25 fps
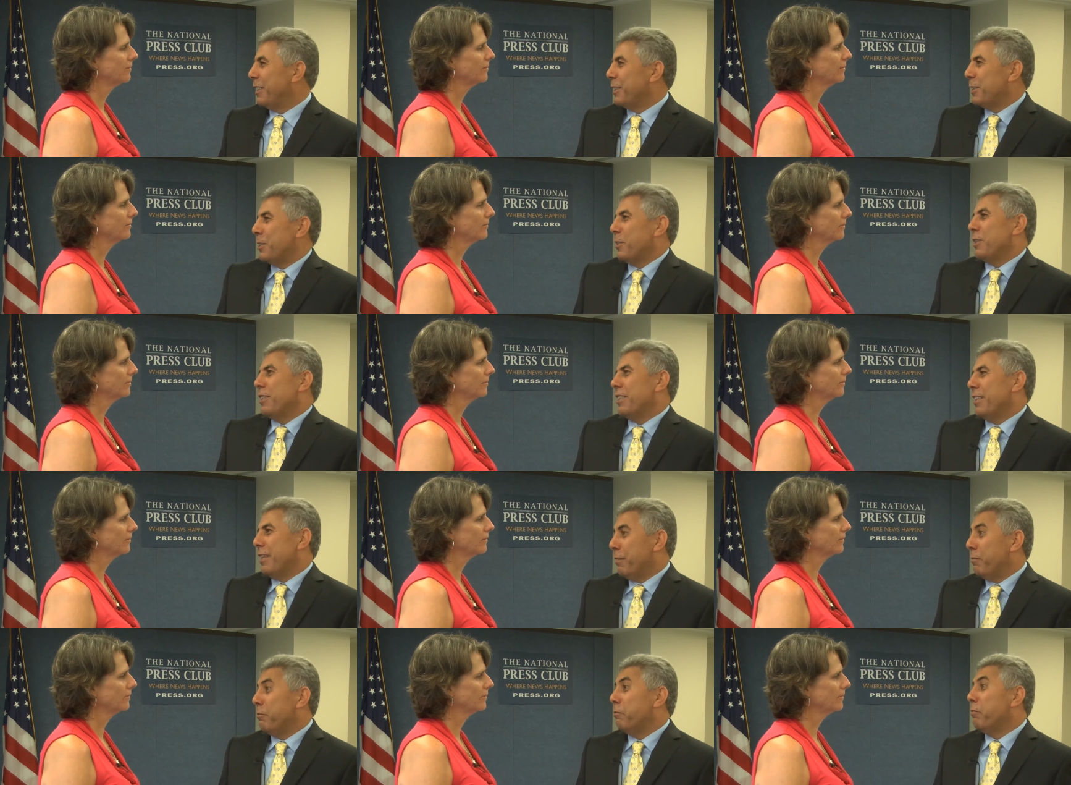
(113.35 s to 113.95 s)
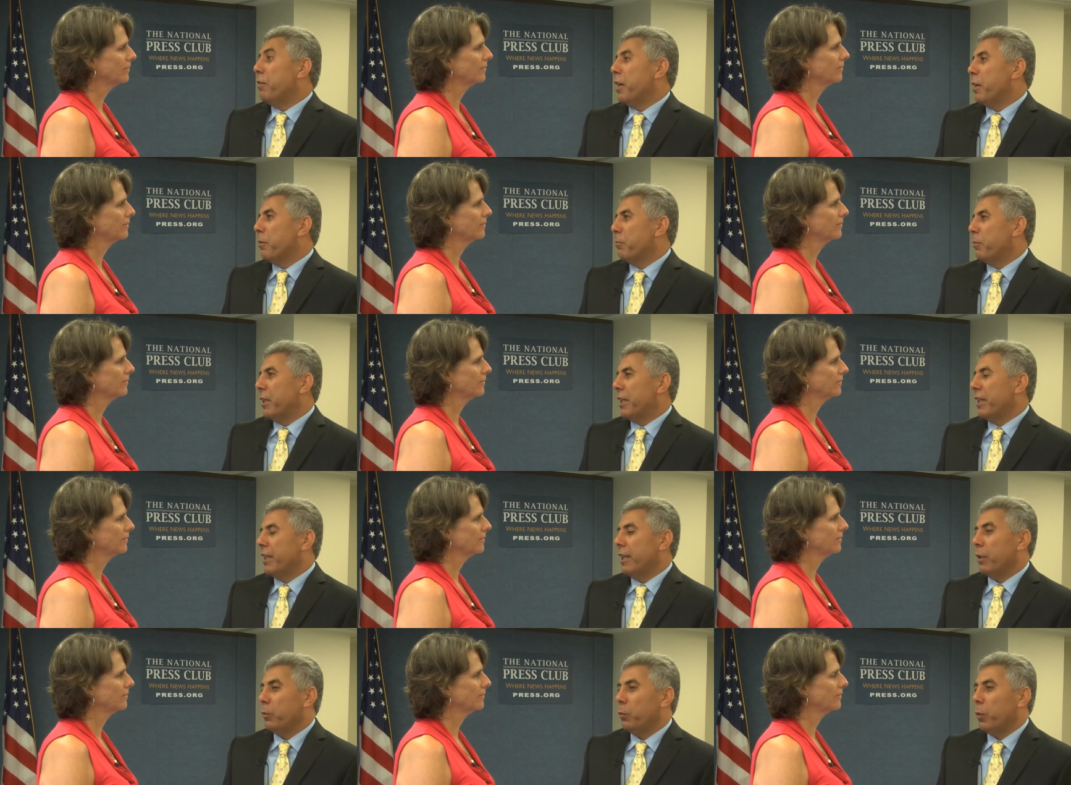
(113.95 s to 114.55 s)
Speaker 1: that's the
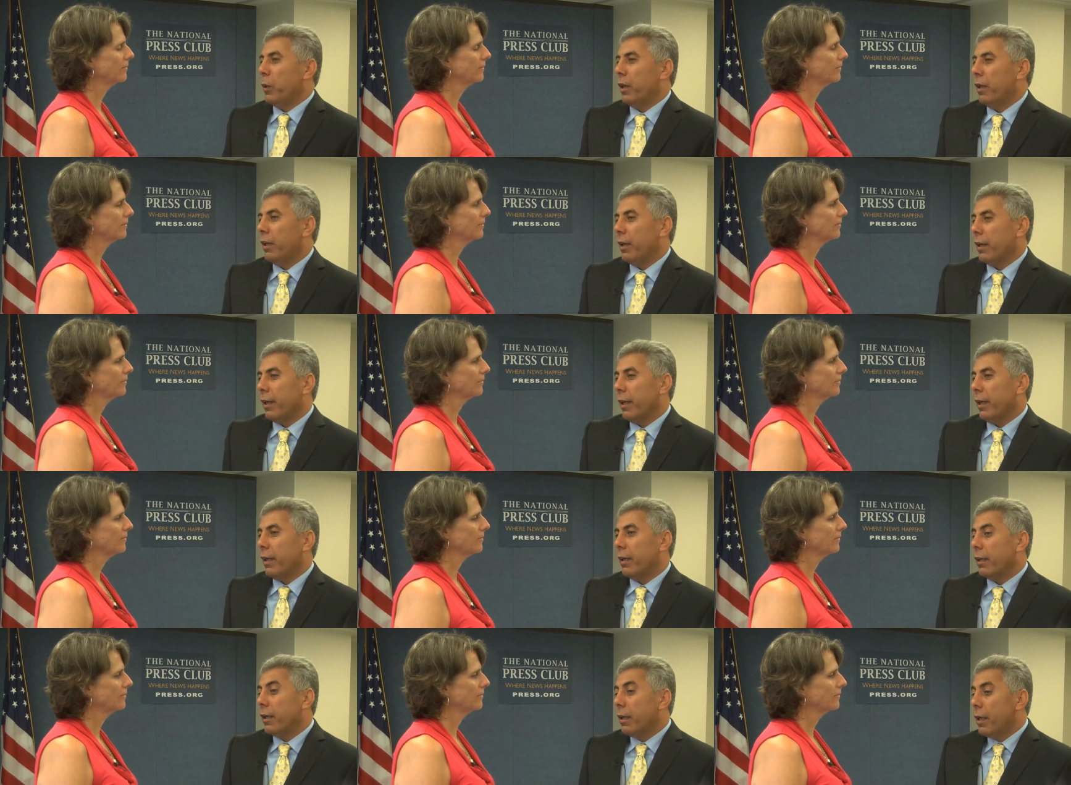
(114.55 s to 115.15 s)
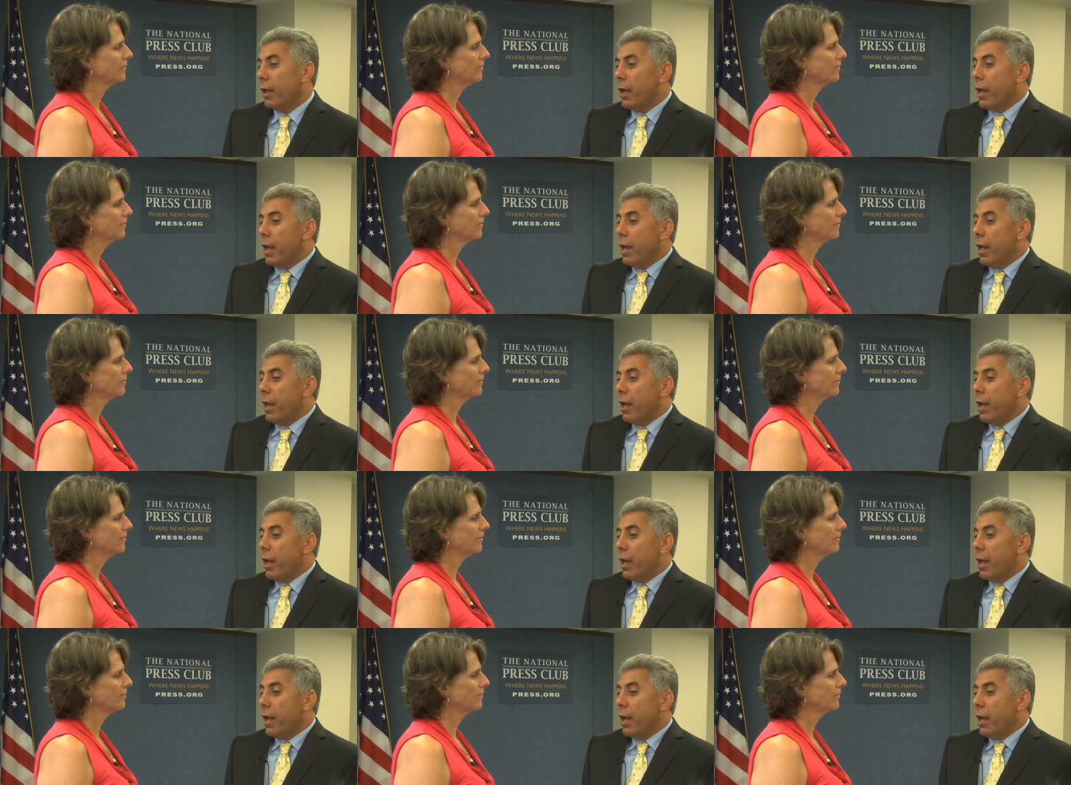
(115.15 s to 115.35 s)
environment that we are in.